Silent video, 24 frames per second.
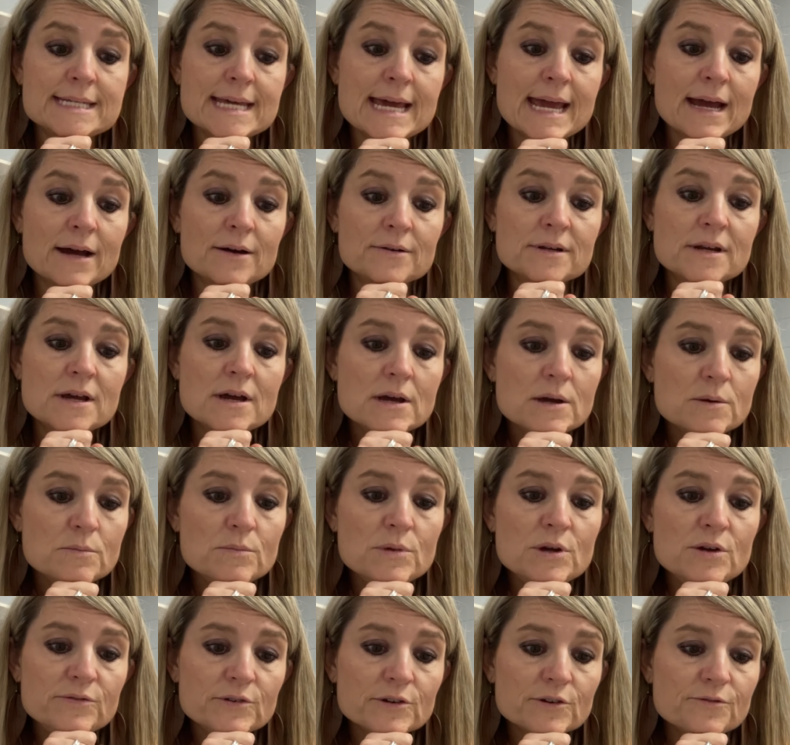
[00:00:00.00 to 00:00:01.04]
down.
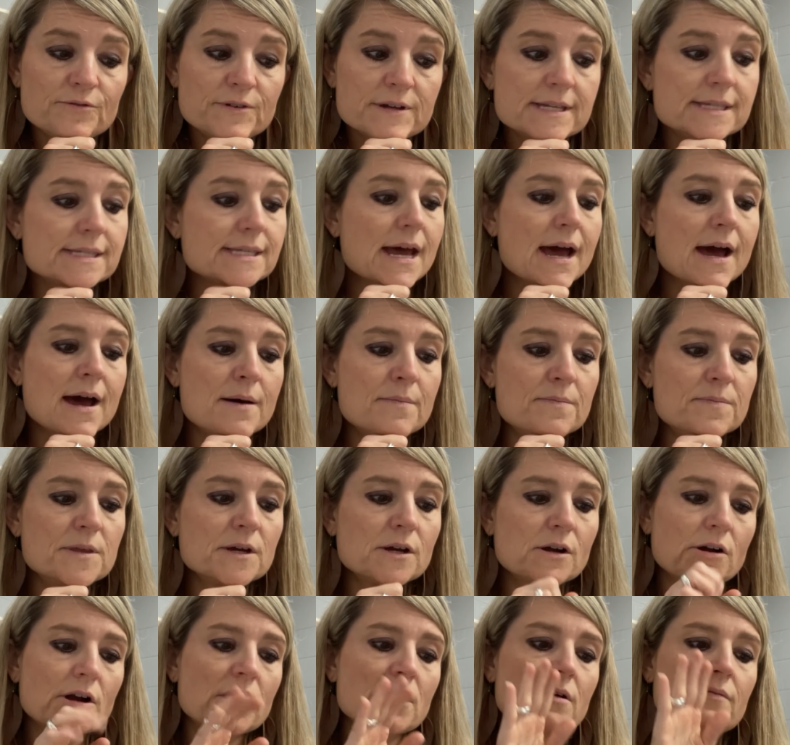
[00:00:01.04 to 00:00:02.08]
Move your fist up the
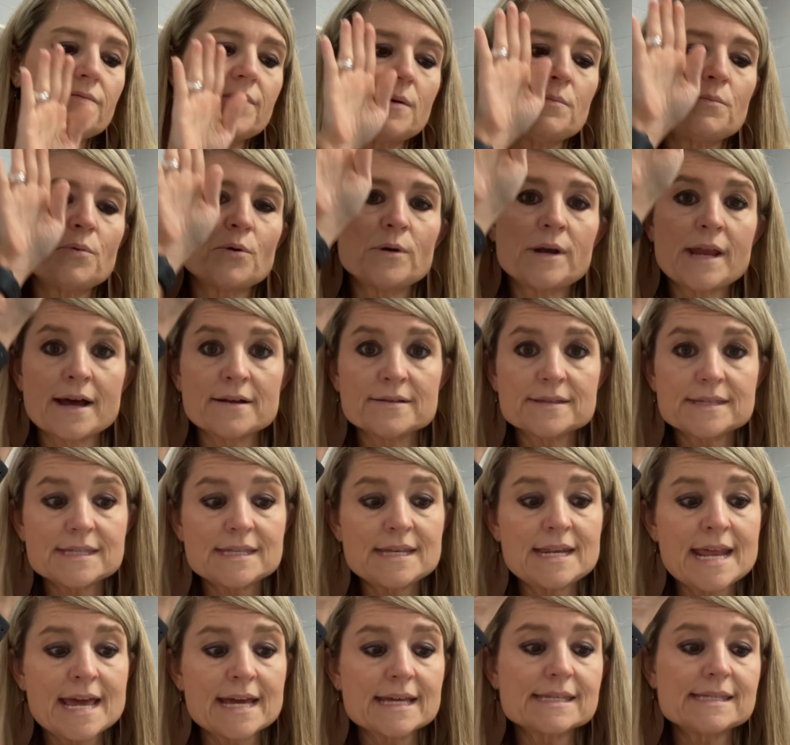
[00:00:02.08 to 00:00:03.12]
curve and pronounce the
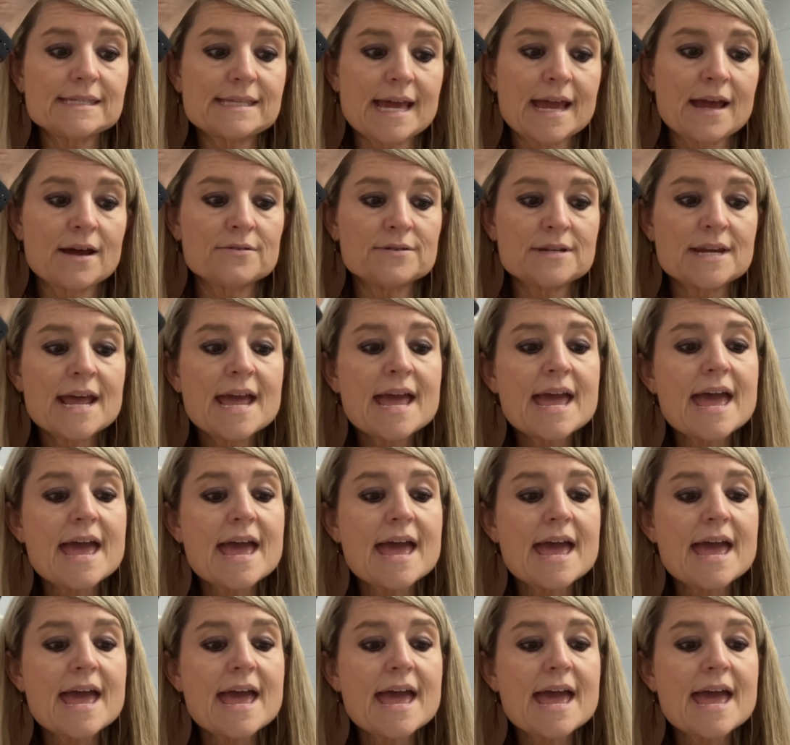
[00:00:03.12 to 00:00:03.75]
next sound,